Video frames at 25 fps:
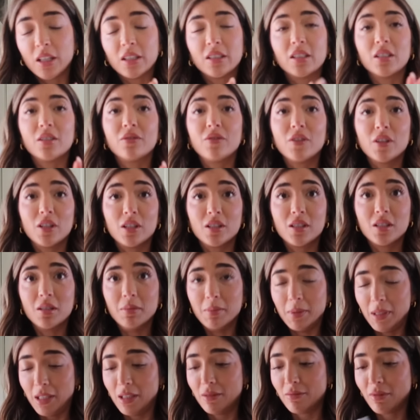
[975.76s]
This is for the
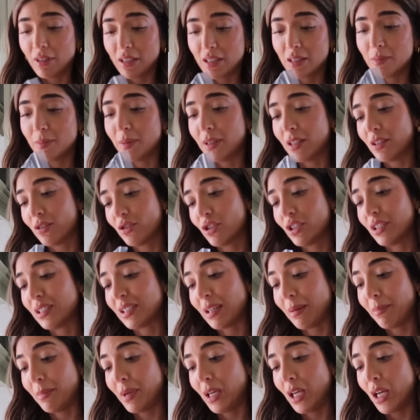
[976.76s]
Tibi recipe that she
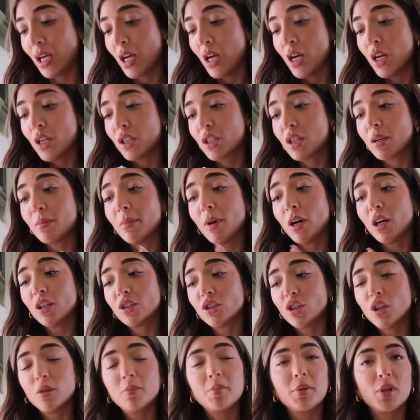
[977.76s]
sent me.
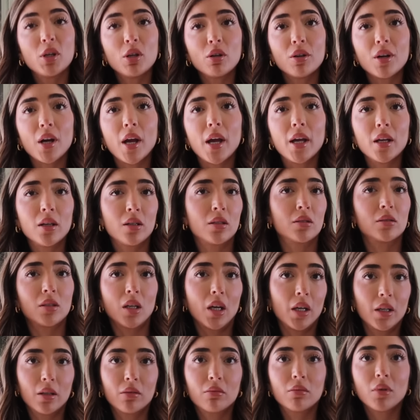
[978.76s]
Tomato puree, because
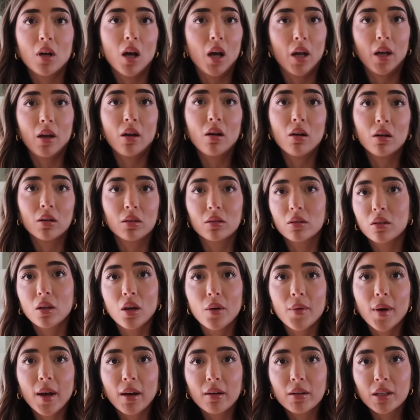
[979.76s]
I, I can't
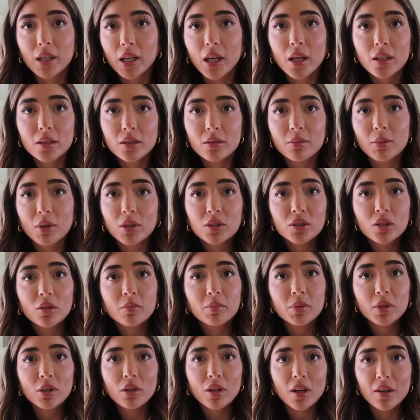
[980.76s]
go out and get tomato
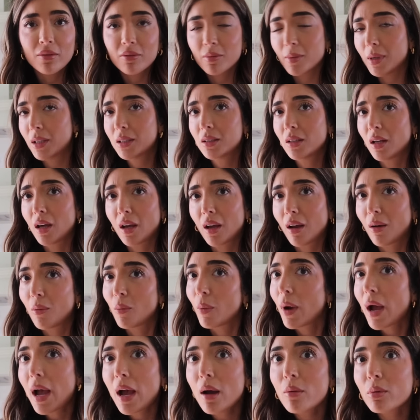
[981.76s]
puree from it. And like,
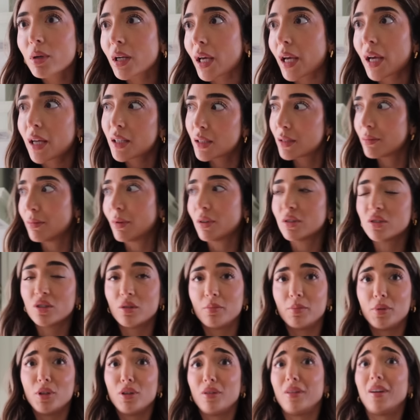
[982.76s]
where would I get tomato
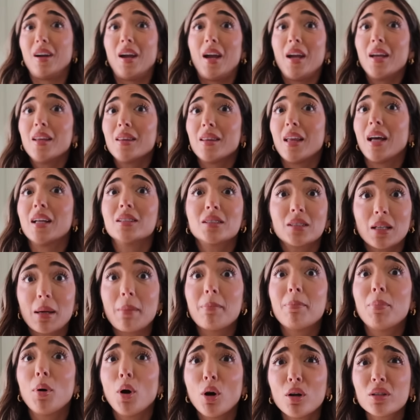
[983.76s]
puree? That's
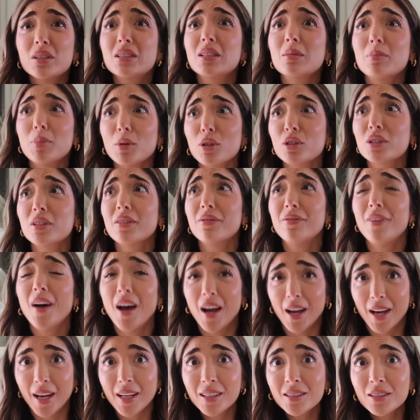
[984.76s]
impossible to
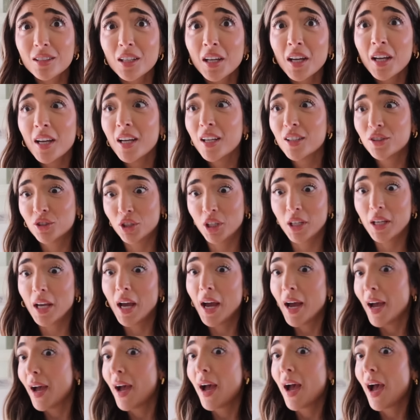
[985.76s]
find.
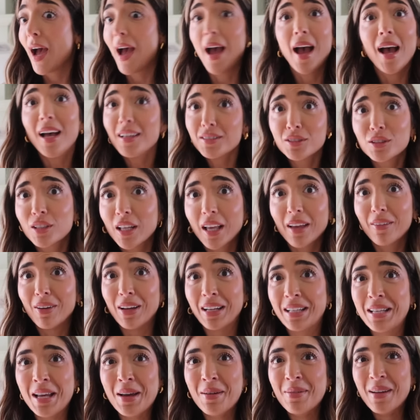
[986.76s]
She has to give
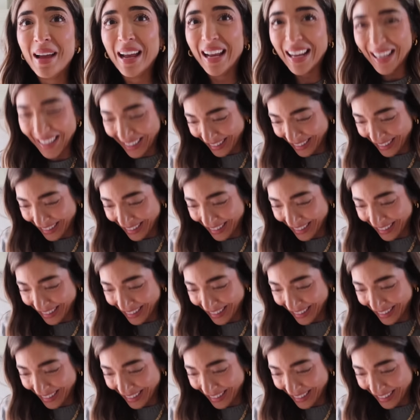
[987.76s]
it to me.